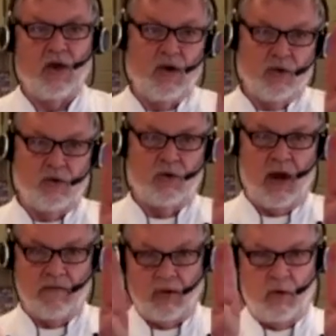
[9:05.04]
two
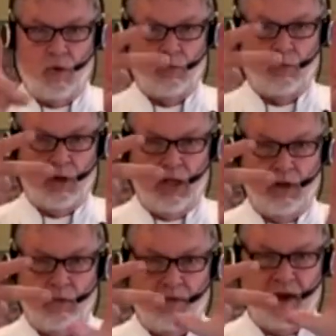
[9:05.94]
knives on one board
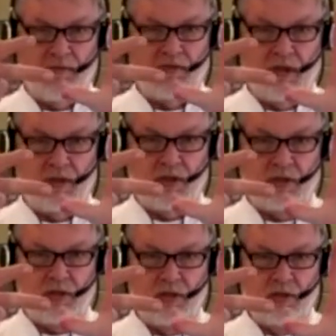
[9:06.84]
equals 5 stitches.
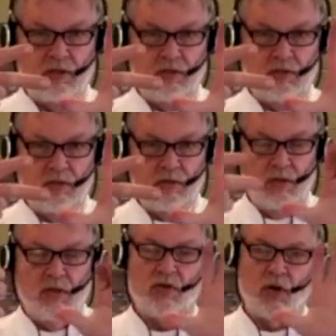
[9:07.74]

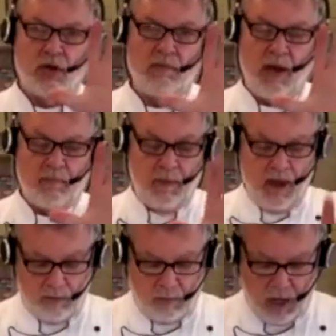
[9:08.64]
So keep that
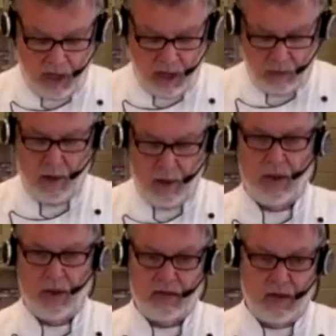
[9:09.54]
math in mind and remember
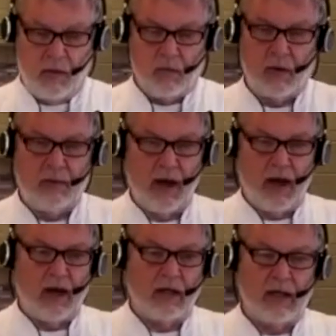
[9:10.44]
that's a really bad
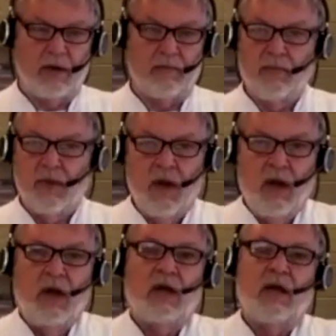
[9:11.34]
idea.
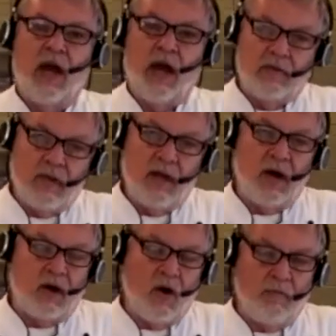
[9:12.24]

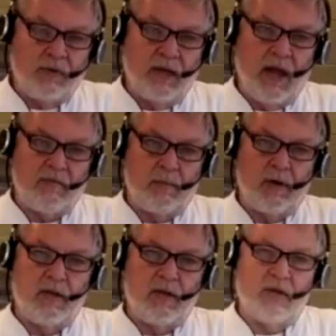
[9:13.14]
Hopefully
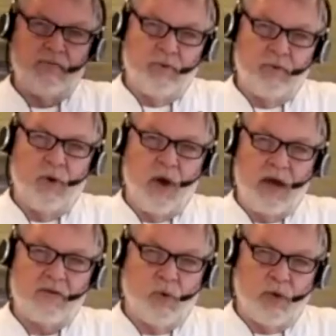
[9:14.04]
everybody who
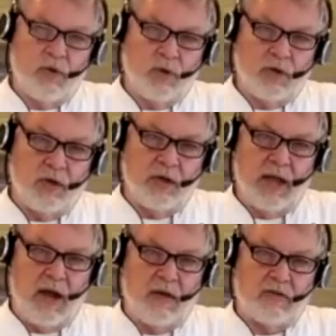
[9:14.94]
has more than one cook in the
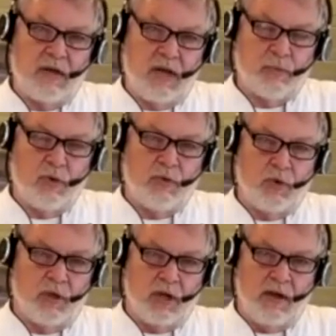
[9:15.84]
house has more than
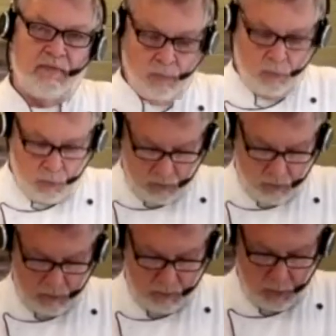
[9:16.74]
one knife and more than
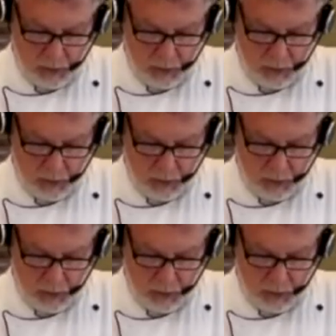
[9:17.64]
one board.